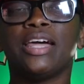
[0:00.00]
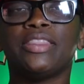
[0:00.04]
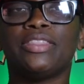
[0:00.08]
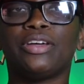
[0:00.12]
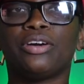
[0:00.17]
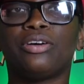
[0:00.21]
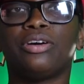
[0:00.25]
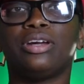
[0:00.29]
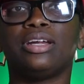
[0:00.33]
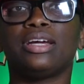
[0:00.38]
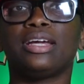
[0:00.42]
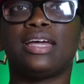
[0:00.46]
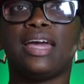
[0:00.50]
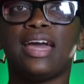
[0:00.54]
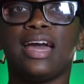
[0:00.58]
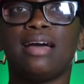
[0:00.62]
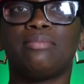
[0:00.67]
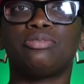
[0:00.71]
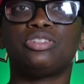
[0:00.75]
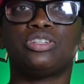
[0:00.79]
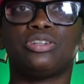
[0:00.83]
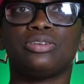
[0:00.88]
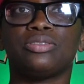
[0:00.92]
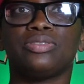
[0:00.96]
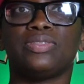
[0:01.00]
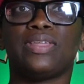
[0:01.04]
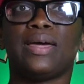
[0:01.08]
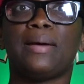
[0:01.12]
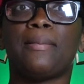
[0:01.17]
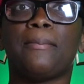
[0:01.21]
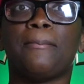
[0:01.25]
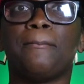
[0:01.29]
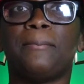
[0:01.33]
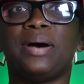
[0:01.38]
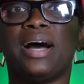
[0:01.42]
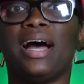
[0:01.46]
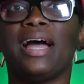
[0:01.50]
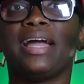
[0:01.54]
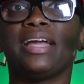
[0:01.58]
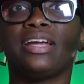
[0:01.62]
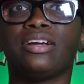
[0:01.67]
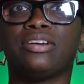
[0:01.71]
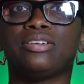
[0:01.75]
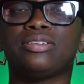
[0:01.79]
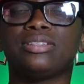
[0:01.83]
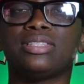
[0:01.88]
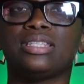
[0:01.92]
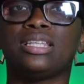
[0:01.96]
They're going to capture that
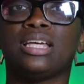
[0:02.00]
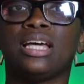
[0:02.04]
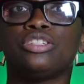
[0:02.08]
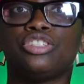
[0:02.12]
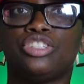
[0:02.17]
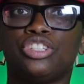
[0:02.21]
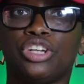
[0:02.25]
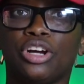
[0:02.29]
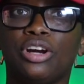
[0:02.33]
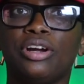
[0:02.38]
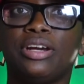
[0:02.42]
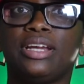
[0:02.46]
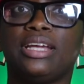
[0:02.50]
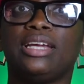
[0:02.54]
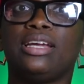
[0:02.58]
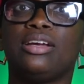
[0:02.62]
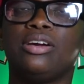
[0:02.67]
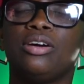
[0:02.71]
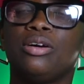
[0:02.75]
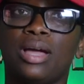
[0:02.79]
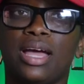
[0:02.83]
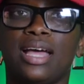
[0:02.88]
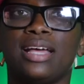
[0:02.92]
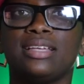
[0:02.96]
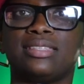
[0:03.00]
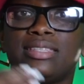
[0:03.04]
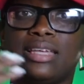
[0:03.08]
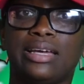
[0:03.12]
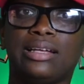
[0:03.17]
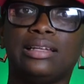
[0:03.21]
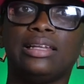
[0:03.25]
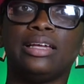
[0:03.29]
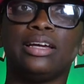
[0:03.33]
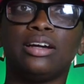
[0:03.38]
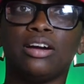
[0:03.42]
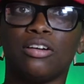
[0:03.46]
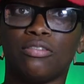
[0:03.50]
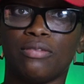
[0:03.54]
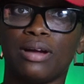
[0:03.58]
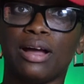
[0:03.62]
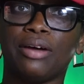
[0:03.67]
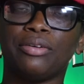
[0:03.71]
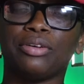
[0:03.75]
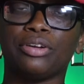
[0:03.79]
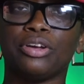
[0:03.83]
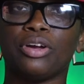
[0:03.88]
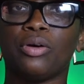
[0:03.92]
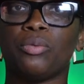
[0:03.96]
buyer's journey as they click
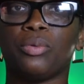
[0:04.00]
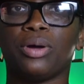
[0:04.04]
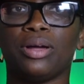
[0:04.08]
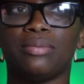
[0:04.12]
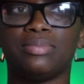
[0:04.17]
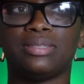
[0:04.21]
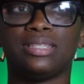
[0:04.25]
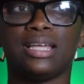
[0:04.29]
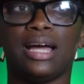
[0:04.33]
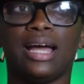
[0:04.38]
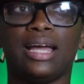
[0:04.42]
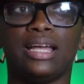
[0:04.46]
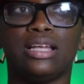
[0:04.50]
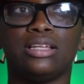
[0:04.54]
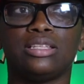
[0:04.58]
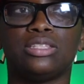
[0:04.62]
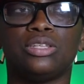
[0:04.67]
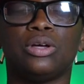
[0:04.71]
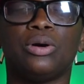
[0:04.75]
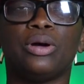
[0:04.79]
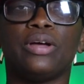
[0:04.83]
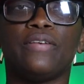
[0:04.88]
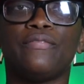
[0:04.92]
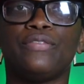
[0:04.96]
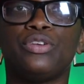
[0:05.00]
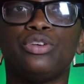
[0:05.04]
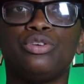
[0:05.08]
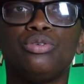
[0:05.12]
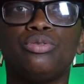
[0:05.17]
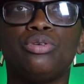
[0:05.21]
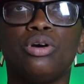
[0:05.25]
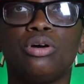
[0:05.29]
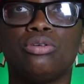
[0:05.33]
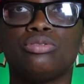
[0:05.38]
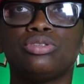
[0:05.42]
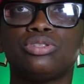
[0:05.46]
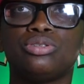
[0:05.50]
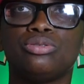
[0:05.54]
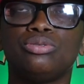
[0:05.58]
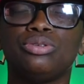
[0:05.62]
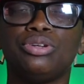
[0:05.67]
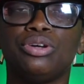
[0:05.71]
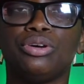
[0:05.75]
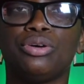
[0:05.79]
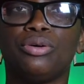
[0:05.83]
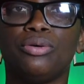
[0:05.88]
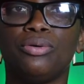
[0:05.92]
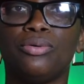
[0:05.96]
around on your website. So if you go to
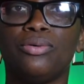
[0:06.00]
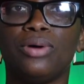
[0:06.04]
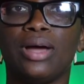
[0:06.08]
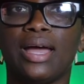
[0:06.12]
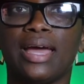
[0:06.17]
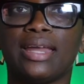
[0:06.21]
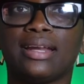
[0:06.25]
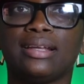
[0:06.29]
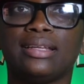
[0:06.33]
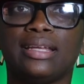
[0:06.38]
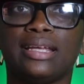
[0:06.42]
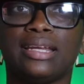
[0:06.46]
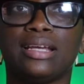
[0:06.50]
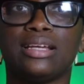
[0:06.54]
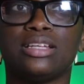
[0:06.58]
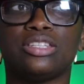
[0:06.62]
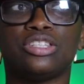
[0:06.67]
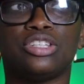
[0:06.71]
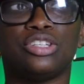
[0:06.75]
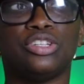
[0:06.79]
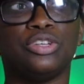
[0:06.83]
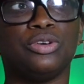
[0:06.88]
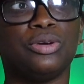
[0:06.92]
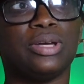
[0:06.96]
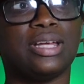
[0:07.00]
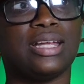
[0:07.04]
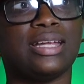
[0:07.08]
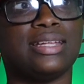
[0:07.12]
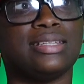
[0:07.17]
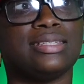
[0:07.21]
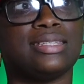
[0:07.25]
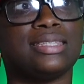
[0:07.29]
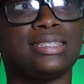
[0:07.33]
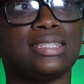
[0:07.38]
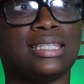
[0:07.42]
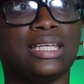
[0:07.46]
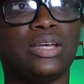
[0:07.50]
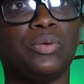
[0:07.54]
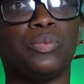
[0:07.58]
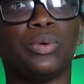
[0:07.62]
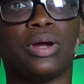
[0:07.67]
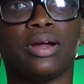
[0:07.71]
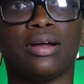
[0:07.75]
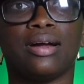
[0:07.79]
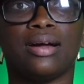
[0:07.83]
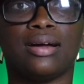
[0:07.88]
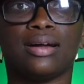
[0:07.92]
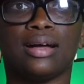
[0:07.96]
your Google Analytics, you can see
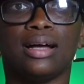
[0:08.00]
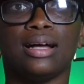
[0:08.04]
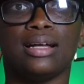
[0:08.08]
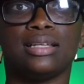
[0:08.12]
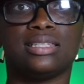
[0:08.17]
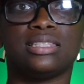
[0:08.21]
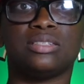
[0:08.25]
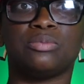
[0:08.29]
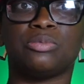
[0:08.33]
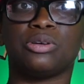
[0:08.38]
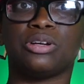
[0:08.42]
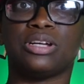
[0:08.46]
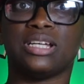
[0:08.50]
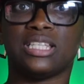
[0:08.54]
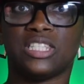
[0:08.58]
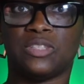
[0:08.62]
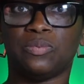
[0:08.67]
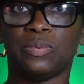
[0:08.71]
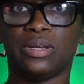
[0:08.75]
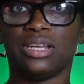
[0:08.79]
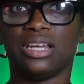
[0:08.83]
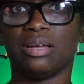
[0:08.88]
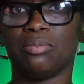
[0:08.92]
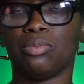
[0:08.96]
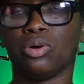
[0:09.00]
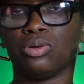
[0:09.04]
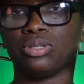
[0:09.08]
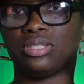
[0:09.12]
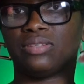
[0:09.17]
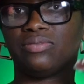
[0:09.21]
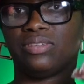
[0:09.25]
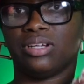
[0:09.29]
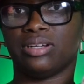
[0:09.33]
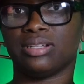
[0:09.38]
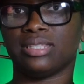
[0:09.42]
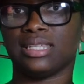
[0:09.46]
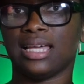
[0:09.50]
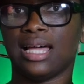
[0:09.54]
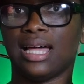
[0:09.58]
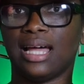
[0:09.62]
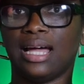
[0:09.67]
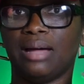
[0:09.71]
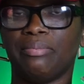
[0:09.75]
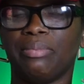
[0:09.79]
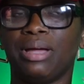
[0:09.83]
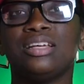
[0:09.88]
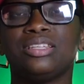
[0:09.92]
where a customer is spending most of their time.